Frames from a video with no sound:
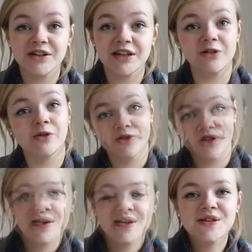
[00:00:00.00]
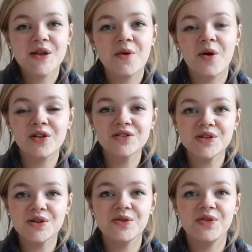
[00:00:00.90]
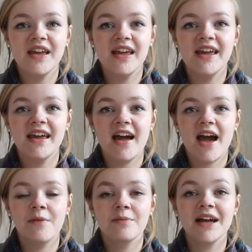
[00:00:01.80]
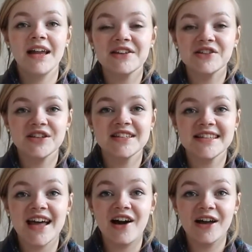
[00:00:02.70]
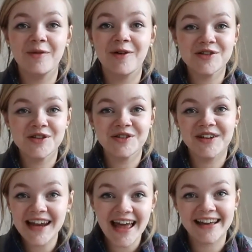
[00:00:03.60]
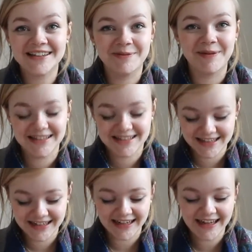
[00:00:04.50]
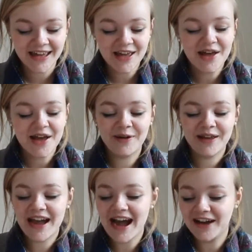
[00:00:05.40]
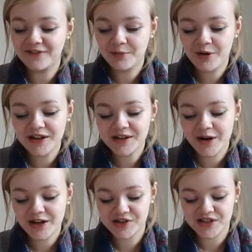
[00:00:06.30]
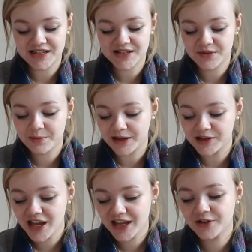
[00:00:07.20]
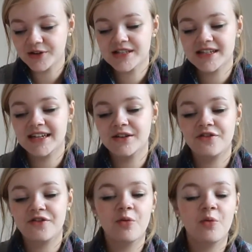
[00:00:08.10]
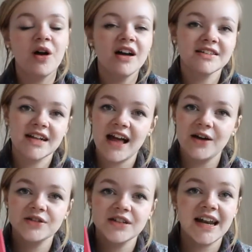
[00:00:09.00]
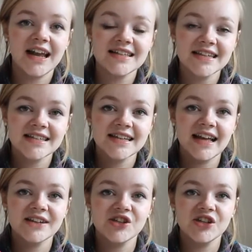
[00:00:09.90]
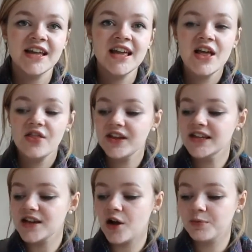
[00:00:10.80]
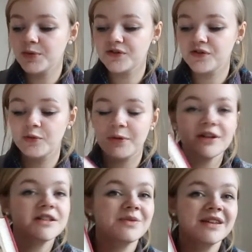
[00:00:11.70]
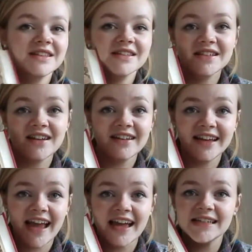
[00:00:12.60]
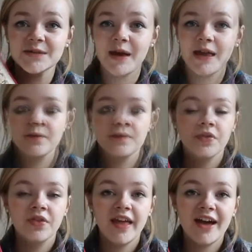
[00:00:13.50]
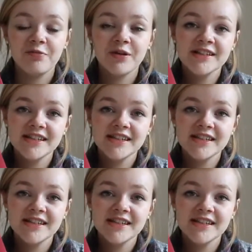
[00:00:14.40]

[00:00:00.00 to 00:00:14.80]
gorgeous. So on to the collections that I want to collect, basically. We have Pride and Prejudice by Jane Austen from the Word Cloud Classics Collection. These are beautiful books with stunning end papers. They have printed